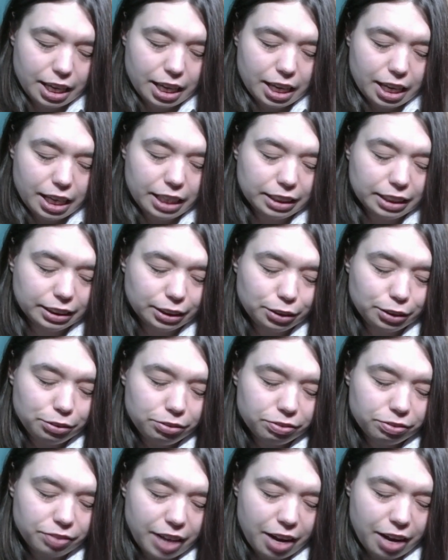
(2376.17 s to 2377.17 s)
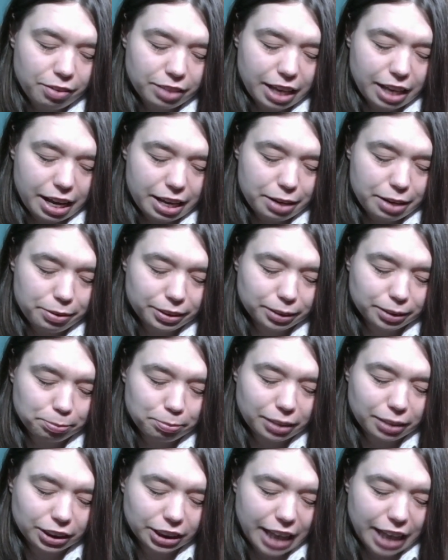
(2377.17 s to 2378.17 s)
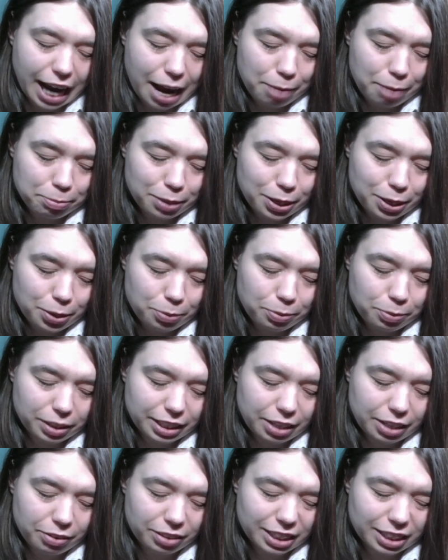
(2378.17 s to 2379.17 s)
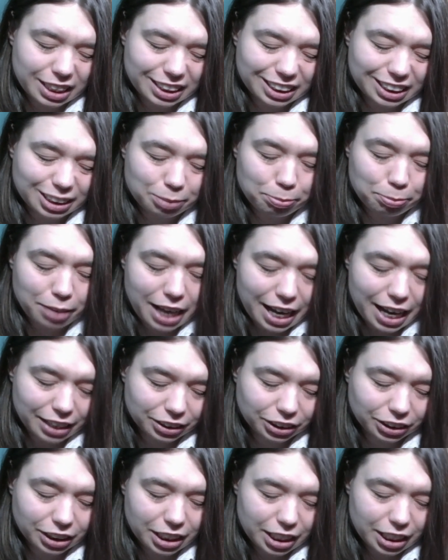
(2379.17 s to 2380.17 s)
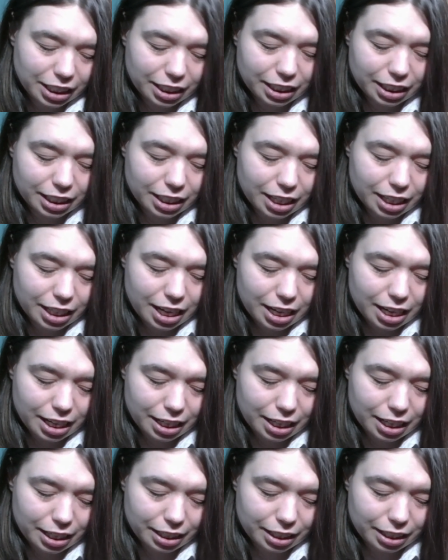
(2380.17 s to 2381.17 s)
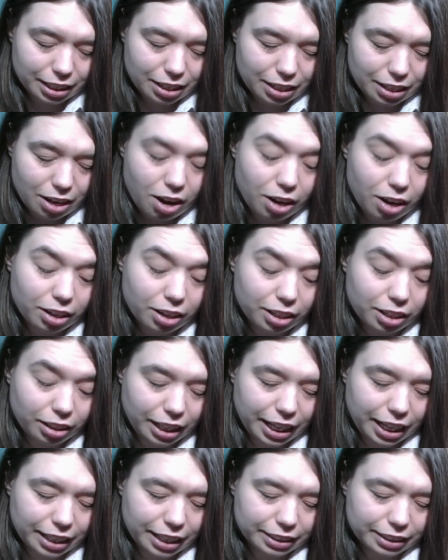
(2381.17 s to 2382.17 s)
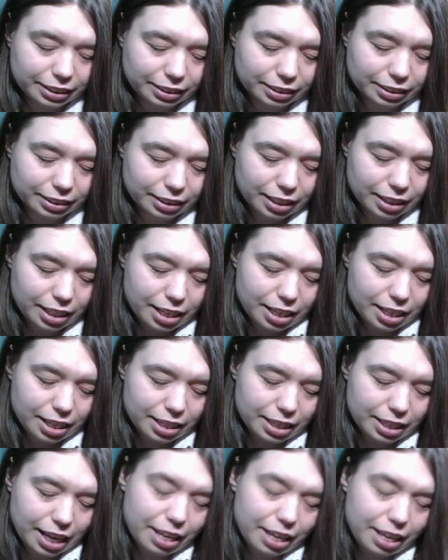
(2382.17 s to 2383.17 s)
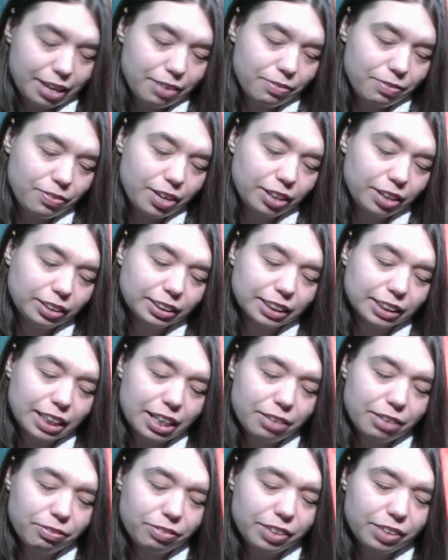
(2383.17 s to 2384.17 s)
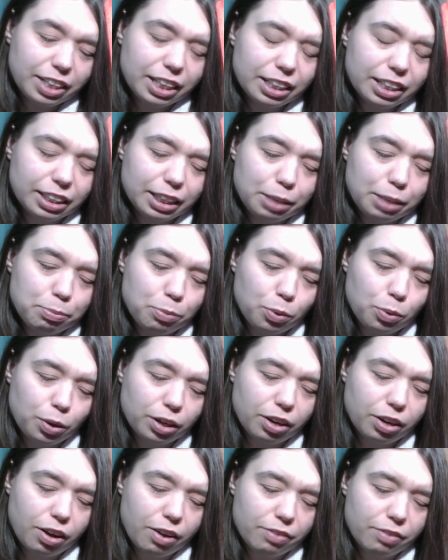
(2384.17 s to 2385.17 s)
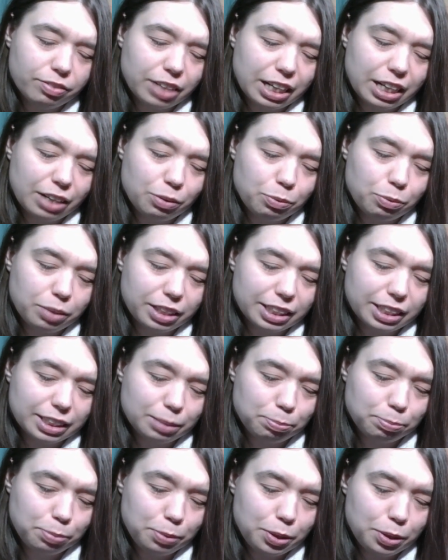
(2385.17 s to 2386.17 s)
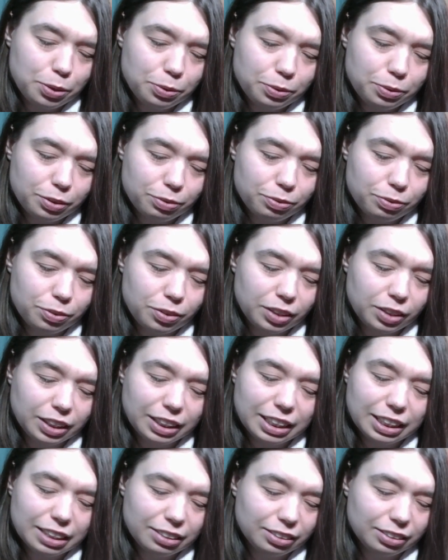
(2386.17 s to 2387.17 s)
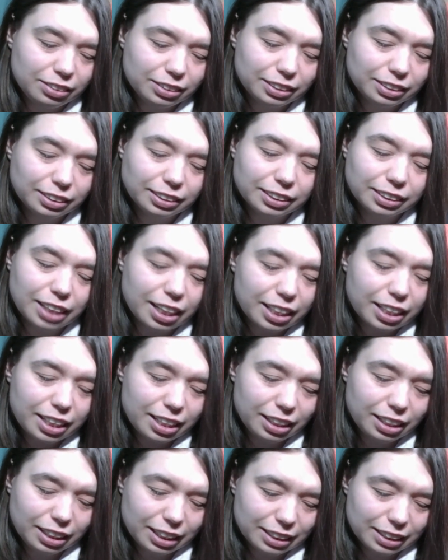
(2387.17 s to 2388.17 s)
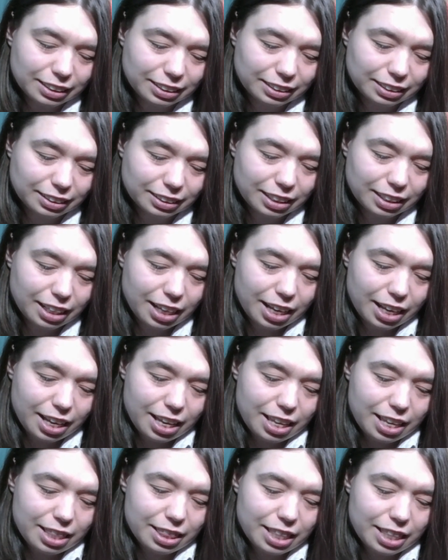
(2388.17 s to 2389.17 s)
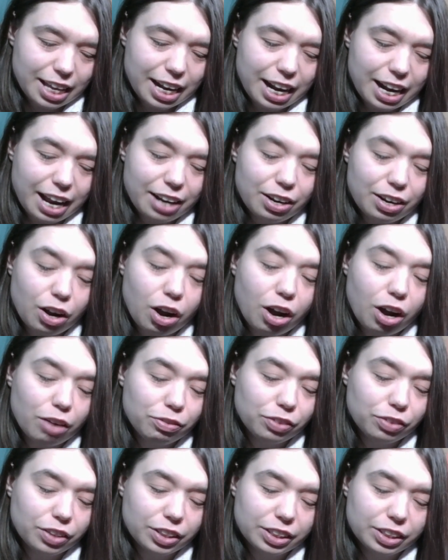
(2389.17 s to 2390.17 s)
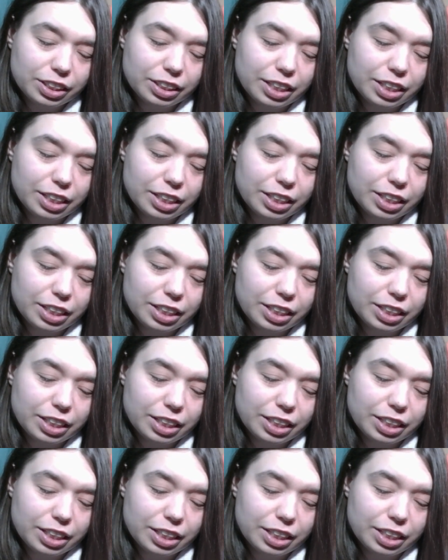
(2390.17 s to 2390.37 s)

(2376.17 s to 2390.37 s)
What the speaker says: He soon found that he was much happier without the splashy accolades, that he felt infinitely more confident with his beautiful little succulents that had offered